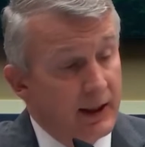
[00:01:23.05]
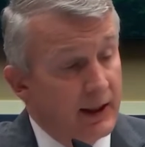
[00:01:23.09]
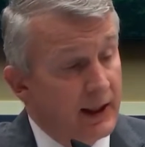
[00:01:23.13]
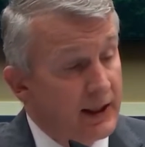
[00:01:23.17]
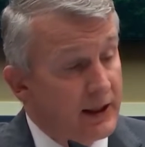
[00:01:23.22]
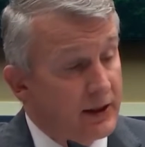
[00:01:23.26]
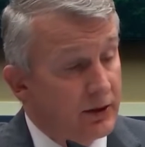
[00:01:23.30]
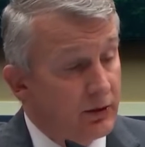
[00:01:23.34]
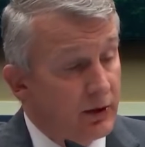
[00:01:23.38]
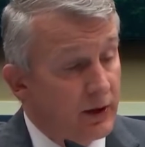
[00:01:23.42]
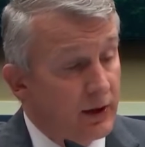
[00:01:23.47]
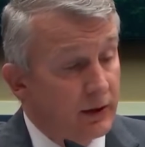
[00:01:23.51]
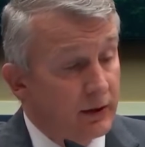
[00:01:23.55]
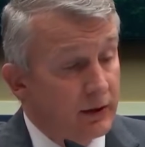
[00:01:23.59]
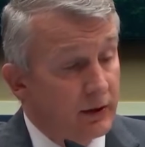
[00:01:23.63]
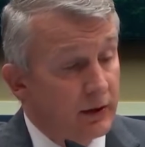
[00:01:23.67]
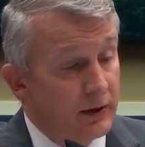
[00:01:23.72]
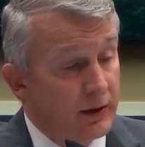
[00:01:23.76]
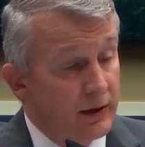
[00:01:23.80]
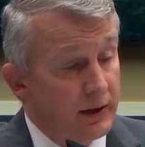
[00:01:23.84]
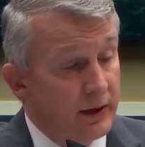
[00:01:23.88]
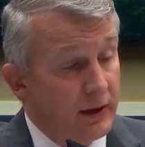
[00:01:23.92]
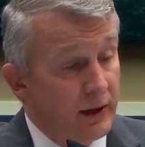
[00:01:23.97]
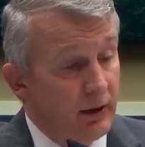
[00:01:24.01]
It's
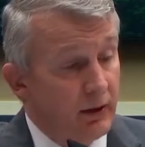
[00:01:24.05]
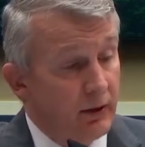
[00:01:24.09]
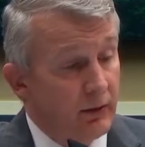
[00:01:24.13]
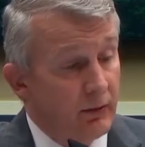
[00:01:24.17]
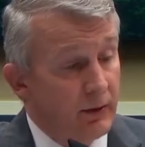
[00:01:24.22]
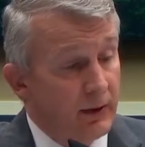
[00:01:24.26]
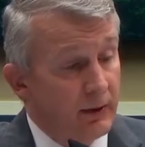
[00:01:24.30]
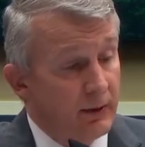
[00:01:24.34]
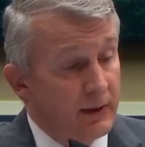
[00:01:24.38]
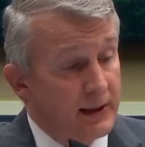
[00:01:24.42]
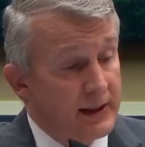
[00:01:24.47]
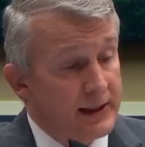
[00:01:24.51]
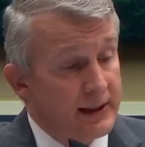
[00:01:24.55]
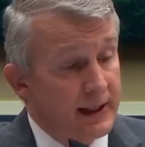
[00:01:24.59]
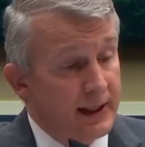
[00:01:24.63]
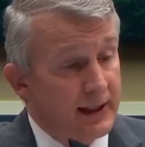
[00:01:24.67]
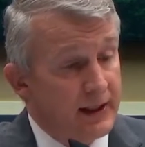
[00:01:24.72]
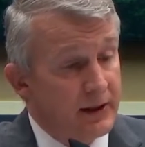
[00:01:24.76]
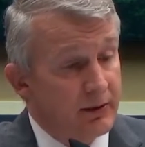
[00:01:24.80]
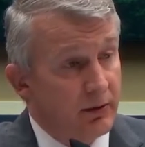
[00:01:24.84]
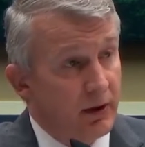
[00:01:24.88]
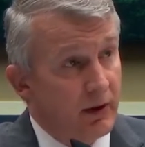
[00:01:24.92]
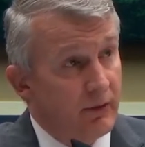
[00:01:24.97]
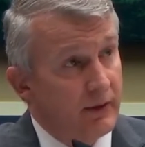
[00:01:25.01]
critical to note when we say
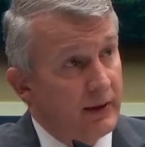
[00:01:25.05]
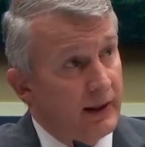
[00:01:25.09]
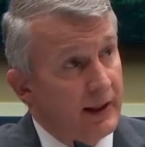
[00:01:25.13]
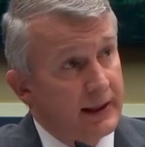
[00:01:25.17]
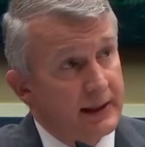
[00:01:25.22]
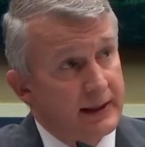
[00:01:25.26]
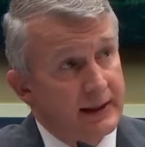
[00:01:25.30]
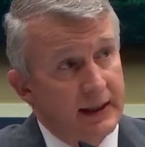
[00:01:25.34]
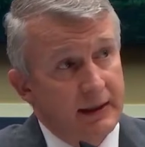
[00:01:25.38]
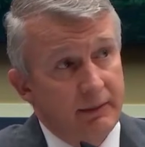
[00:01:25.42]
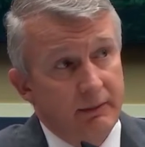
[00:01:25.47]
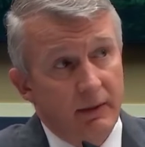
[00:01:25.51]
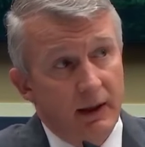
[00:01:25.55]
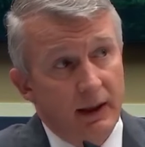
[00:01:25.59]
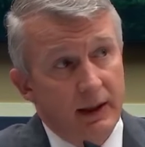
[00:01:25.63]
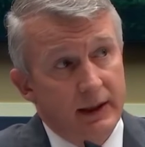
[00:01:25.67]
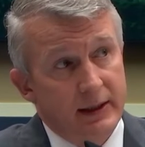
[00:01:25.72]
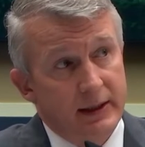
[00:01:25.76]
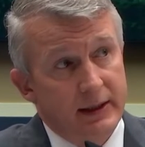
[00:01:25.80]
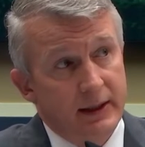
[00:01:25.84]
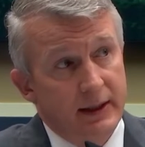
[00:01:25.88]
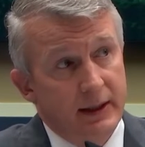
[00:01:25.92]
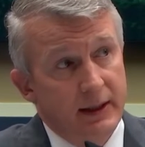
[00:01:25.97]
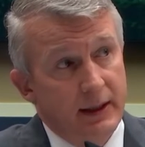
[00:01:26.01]
12 to 18
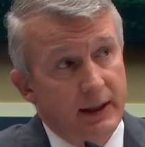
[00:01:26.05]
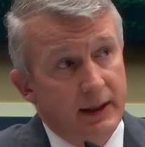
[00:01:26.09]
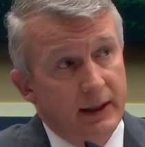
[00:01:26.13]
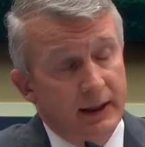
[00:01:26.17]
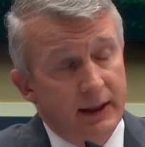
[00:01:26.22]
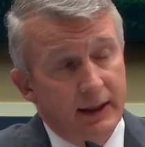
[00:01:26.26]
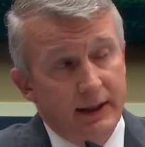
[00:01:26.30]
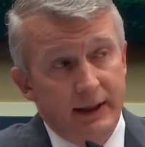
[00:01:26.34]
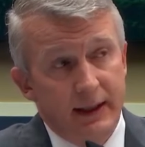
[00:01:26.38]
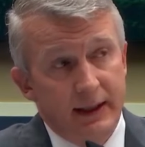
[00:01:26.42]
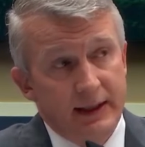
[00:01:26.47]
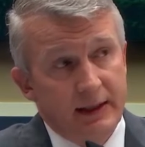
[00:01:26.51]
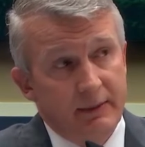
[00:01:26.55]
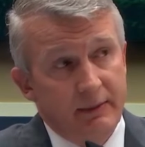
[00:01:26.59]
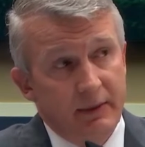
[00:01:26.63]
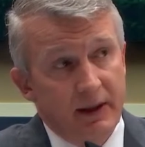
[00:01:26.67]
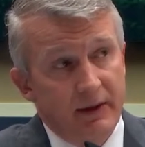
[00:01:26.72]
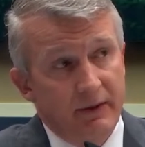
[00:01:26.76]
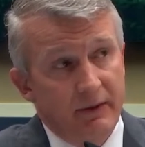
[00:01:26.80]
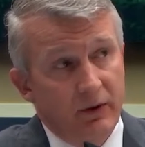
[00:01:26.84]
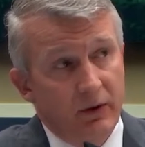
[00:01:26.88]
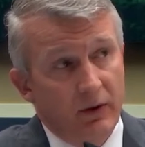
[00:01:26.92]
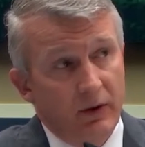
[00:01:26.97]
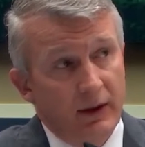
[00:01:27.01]
months that doesn't
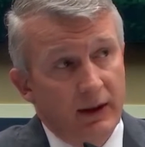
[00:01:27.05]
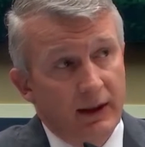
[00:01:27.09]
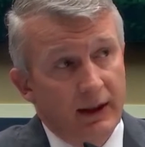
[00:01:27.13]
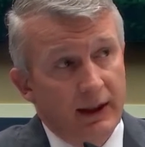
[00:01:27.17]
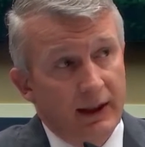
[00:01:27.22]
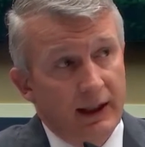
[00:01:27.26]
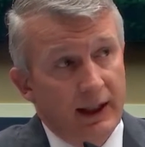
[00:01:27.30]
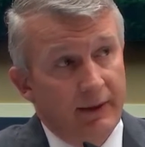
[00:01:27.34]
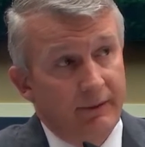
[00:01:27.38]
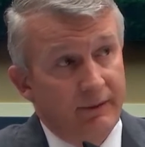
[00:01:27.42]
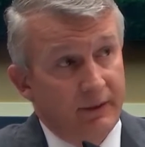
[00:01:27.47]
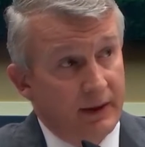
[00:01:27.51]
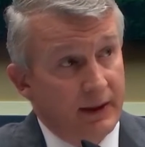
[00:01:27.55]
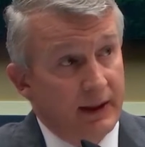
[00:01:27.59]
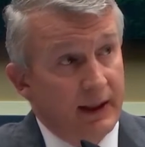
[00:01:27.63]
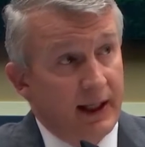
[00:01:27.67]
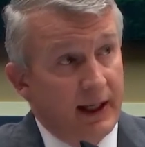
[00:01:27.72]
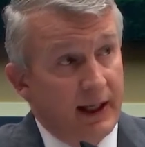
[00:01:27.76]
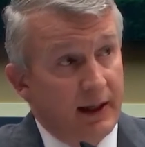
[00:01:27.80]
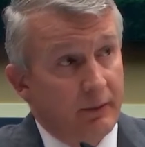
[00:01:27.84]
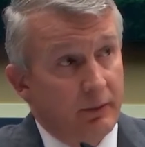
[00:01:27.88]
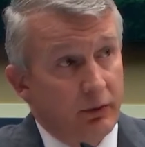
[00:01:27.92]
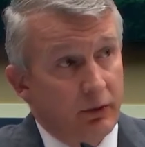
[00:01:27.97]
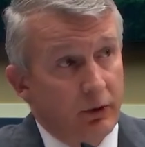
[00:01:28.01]
mean for an
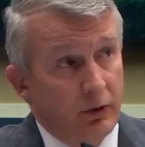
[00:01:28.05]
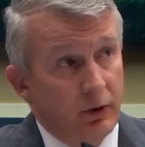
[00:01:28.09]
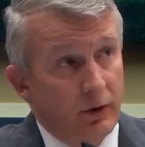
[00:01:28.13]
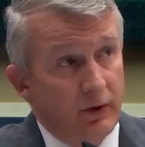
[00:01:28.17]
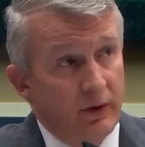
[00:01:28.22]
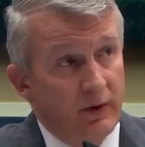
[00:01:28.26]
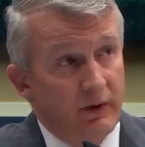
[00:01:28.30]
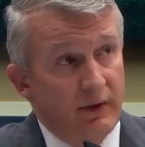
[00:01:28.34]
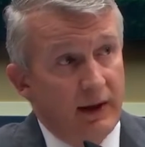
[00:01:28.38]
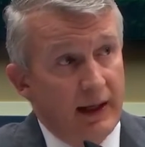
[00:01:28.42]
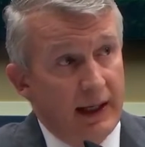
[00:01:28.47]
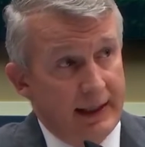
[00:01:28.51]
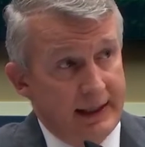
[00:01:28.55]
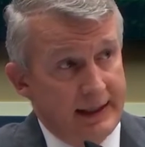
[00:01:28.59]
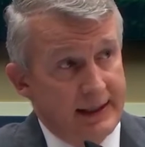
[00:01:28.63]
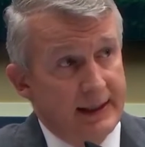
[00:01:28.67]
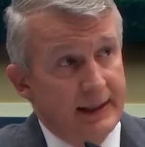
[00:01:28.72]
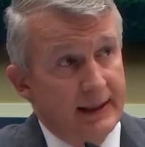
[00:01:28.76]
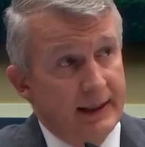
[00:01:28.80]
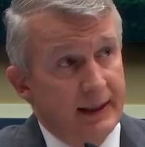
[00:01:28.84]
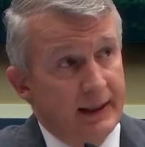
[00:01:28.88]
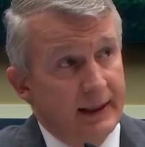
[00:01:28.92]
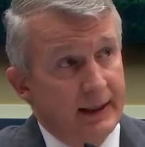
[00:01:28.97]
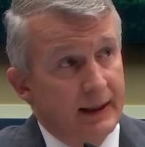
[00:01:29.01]
FDA approved
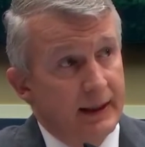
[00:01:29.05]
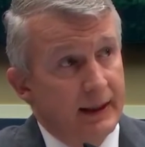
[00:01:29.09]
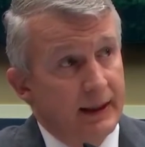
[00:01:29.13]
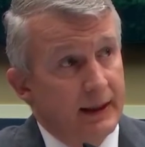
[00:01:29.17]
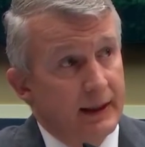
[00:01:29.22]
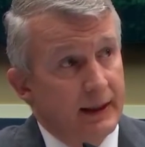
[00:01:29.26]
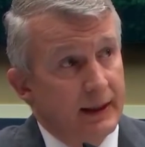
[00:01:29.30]
vaccine.